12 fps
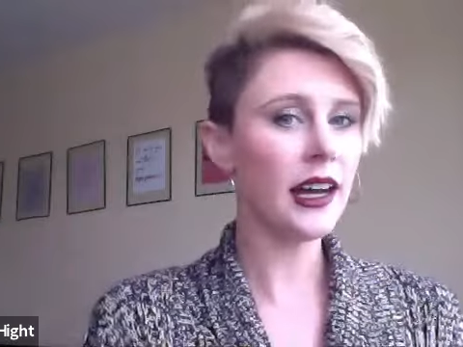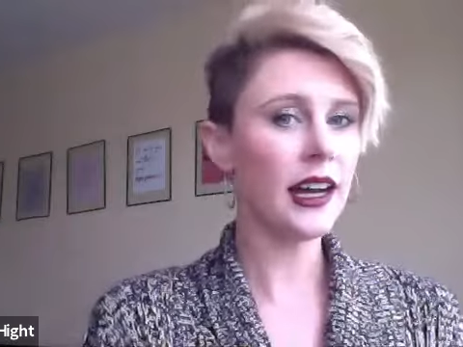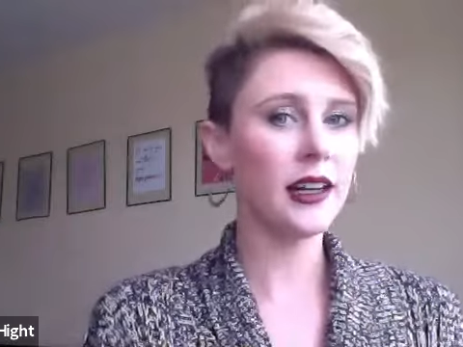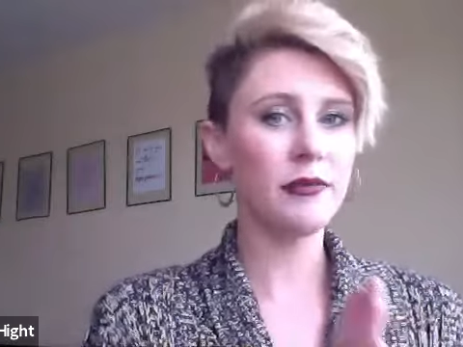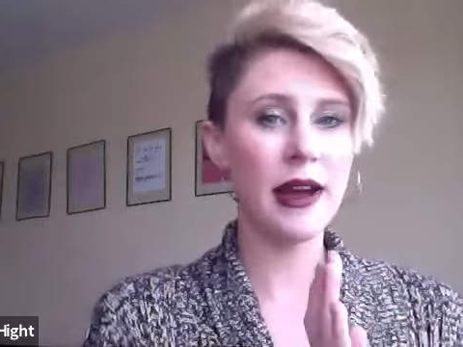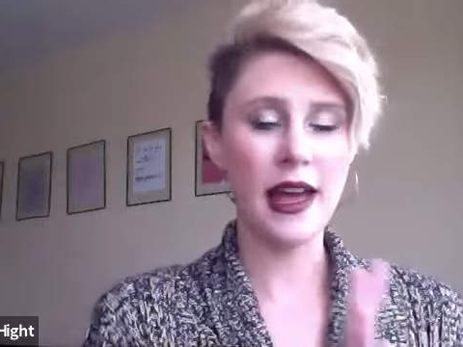
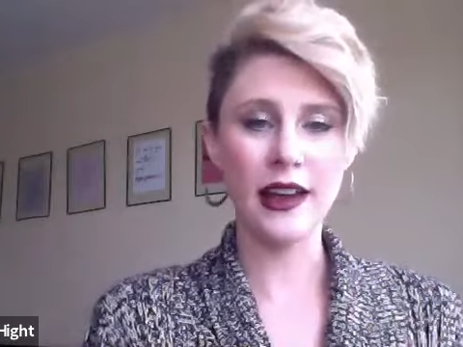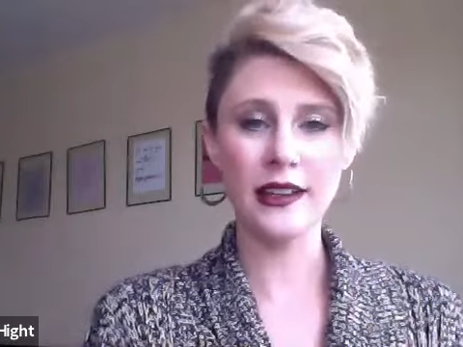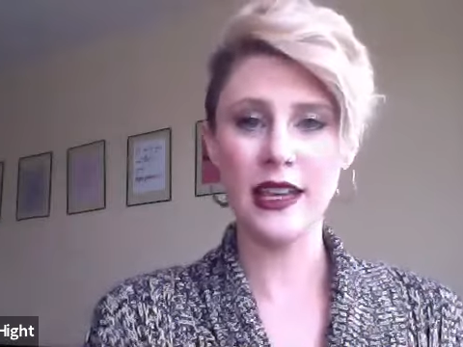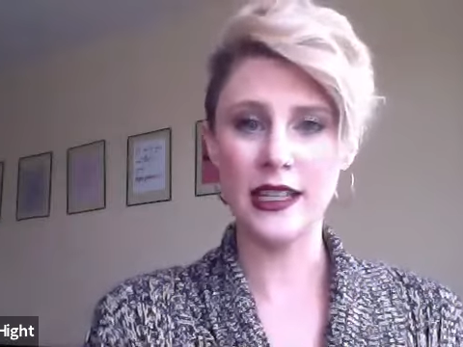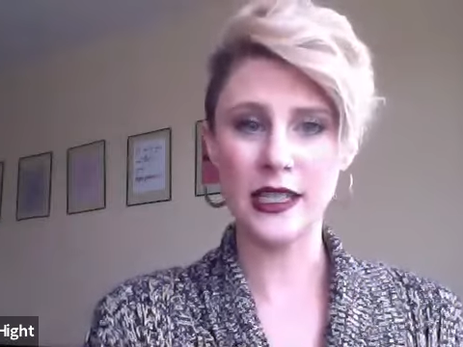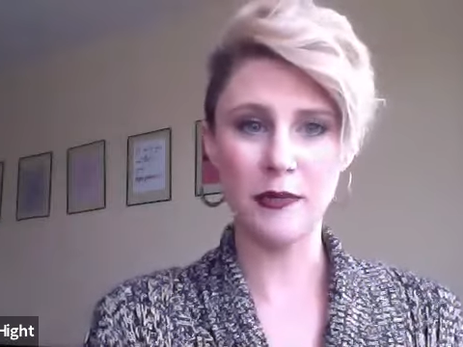my
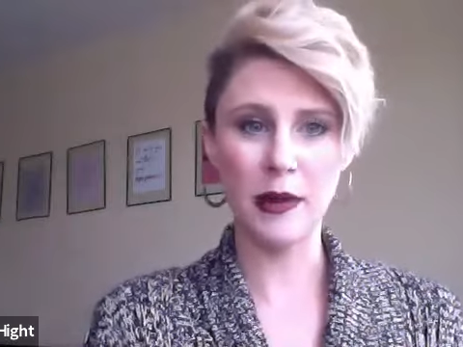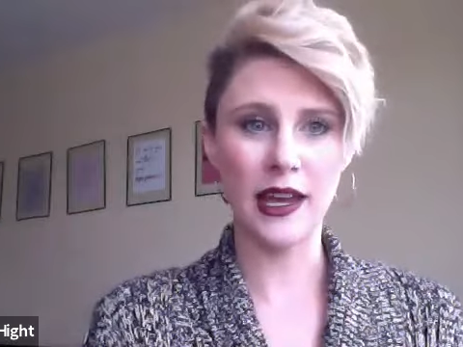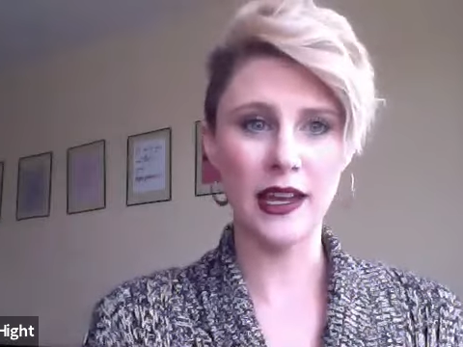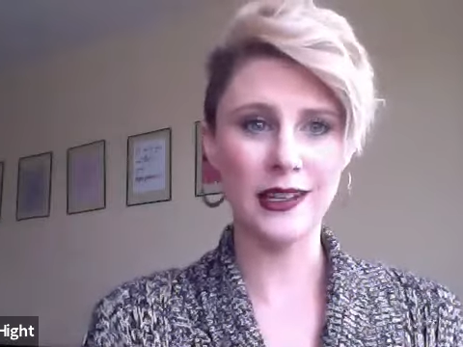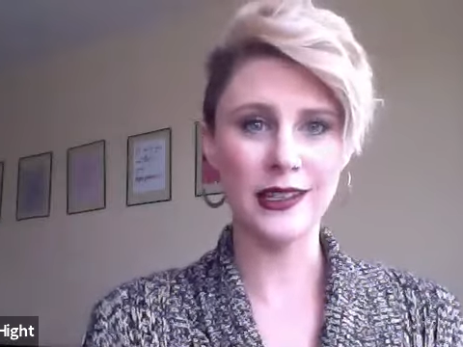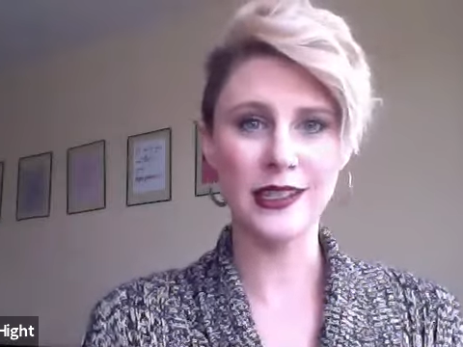
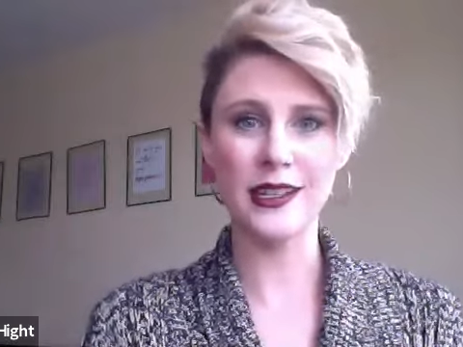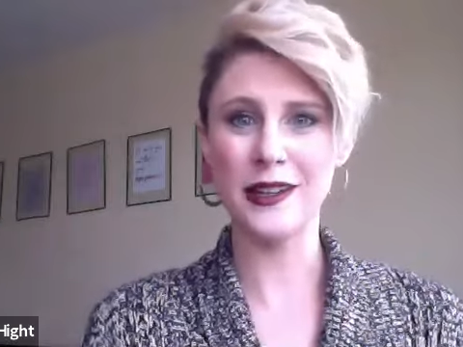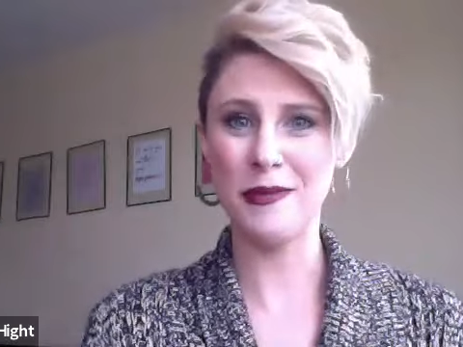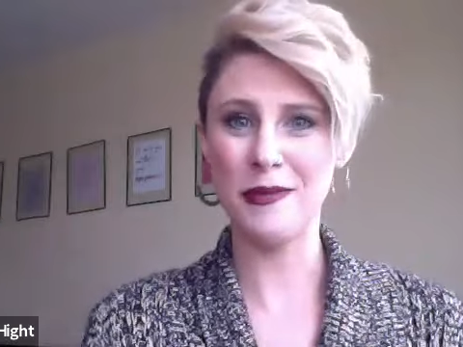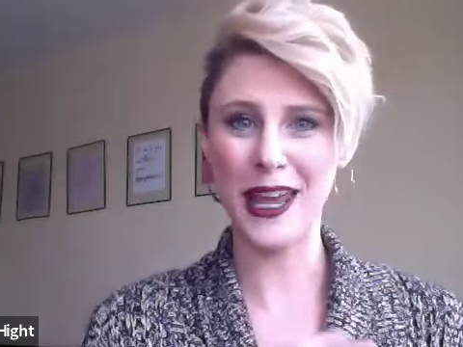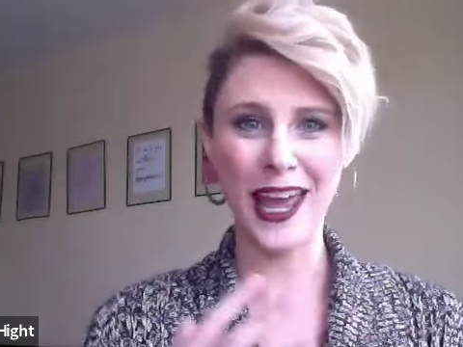ex-husband,
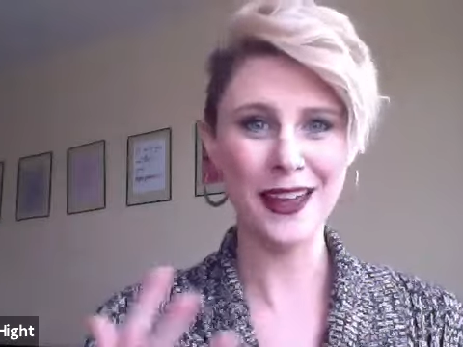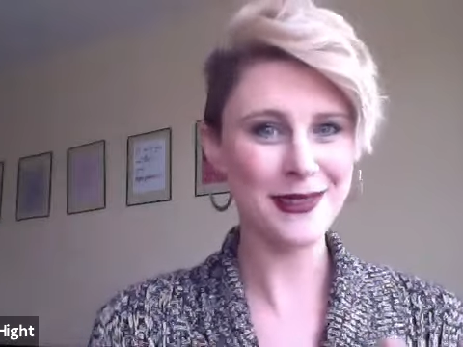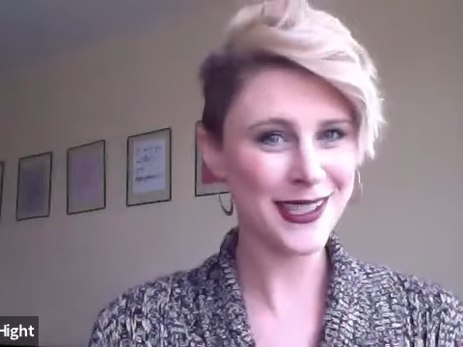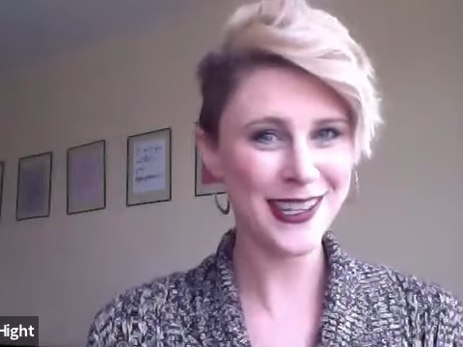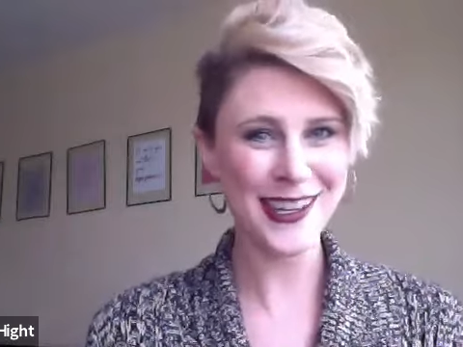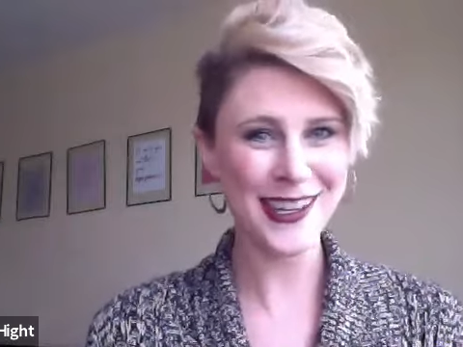became
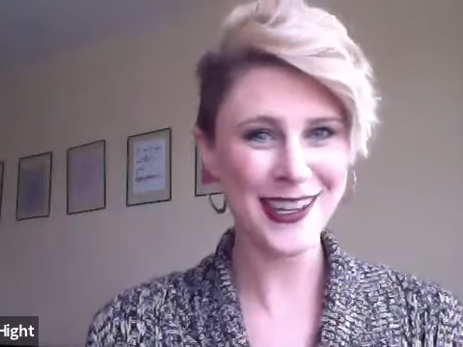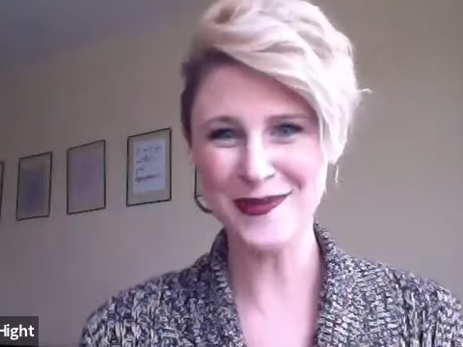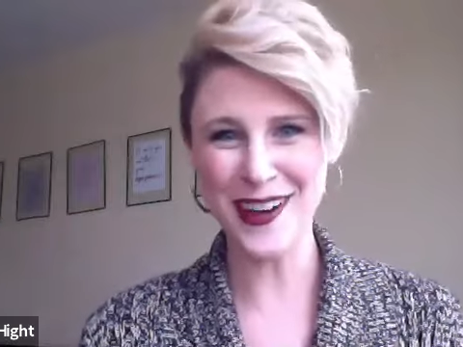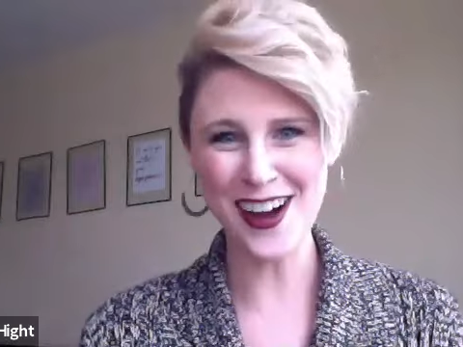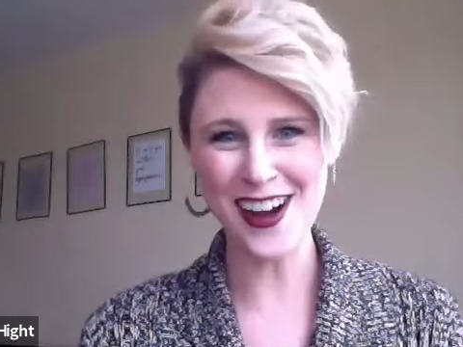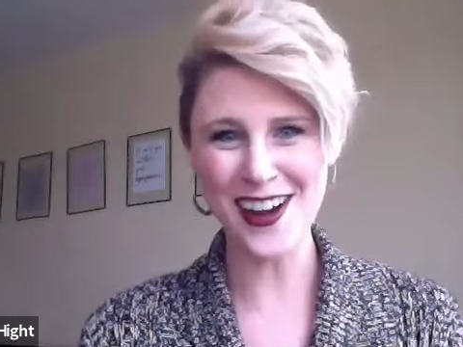a
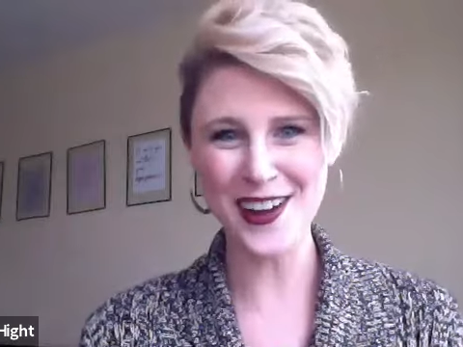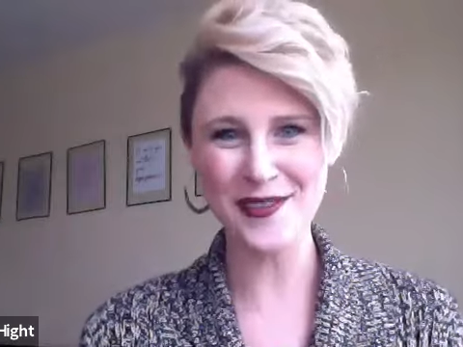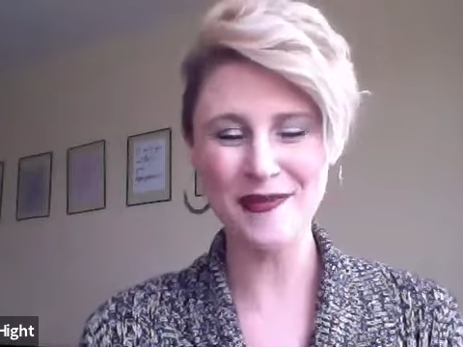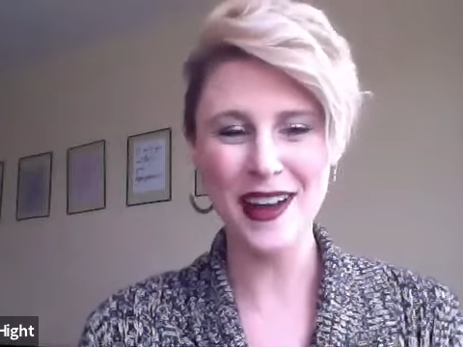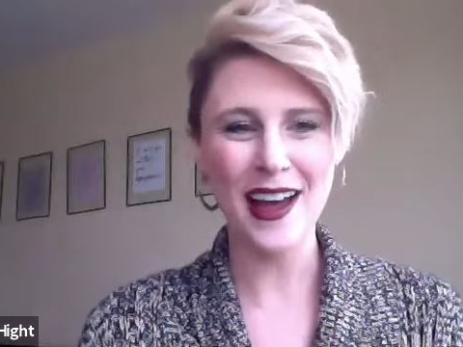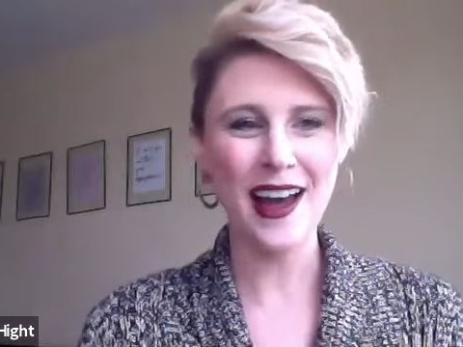single
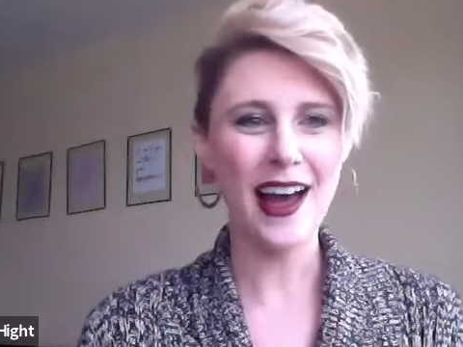mom,